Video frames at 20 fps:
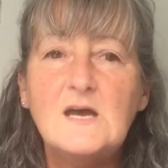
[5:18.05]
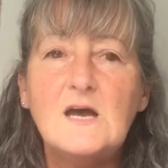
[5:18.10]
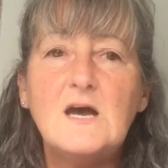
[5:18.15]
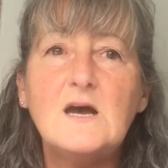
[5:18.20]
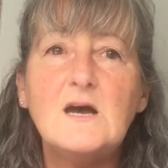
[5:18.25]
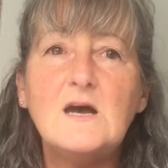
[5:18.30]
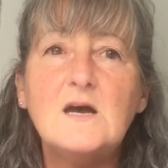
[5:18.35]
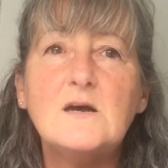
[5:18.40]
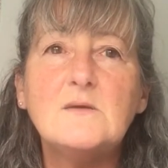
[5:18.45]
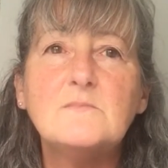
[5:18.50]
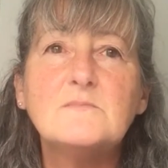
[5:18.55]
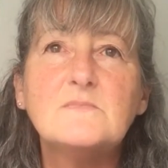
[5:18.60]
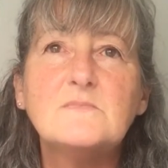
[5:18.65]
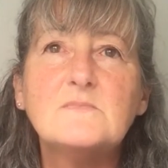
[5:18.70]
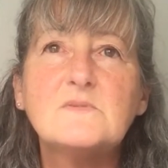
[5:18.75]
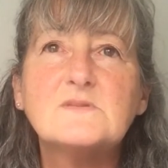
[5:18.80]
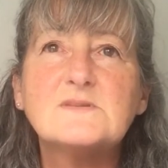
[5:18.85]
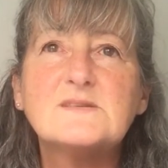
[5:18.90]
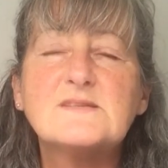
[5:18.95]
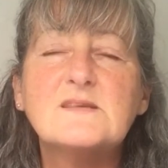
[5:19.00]

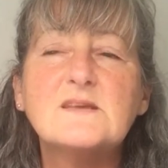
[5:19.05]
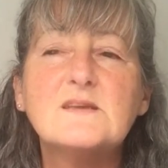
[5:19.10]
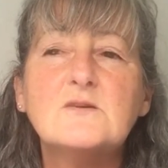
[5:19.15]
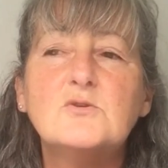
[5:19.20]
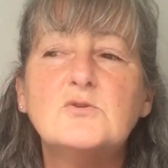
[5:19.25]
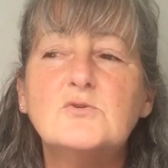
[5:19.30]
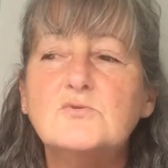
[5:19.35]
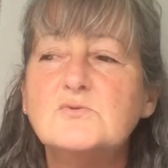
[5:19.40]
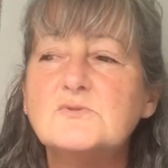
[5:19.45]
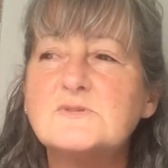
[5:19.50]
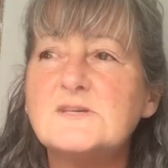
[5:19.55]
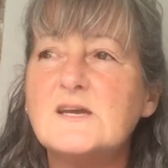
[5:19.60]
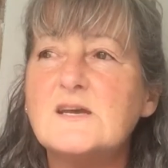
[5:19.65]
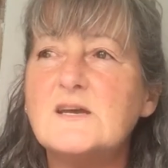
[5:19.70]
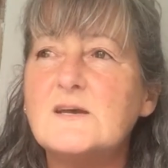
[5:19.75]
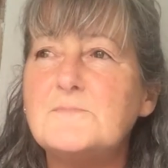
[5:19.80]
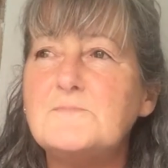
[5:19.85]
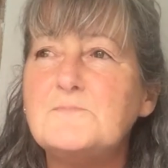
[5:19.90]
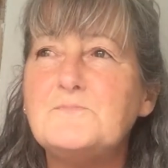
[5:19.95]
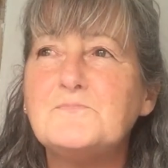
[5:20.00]
There's a thing called,
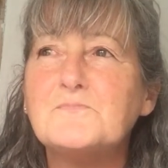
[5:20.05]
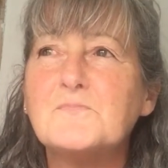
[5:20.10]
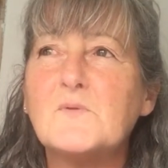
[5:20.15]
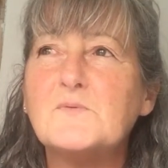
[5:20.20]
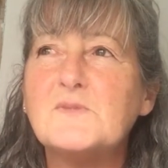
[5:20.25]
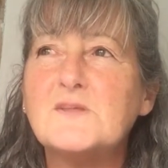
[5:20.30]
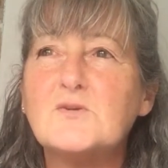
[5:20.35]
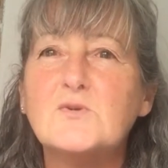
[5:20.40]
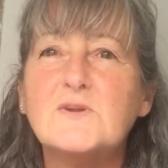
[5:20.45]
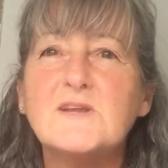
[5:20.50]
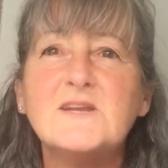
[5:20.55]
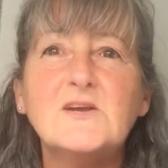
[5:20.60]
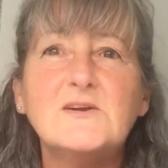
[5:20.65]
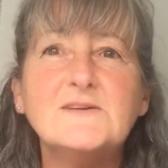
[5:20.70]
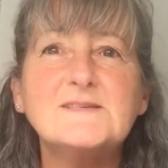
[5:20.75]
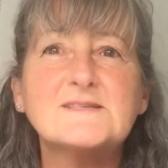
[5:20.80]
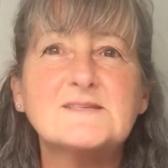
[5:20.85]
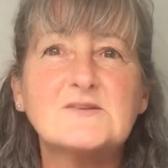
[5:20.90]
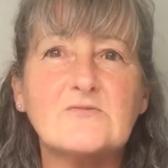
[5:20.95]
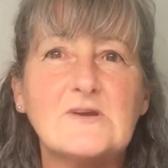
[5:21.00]
what they call it, an
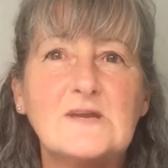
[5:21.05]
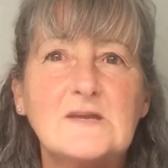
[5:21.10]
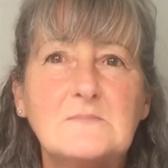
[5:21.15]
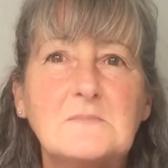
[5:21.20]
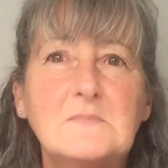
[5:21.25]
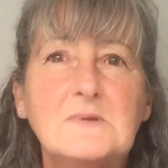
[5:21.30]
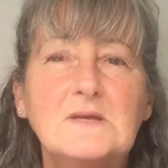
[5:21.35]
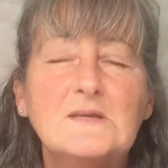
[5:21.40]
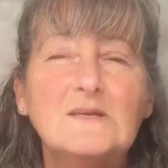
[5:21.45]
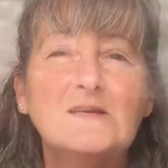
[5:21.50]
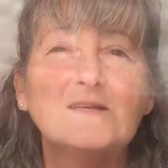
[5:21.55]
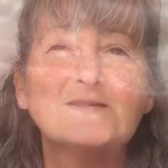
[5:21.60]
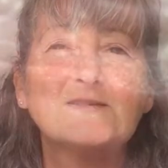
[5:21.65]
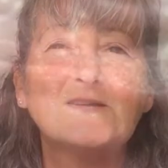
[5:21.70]
ice cream. So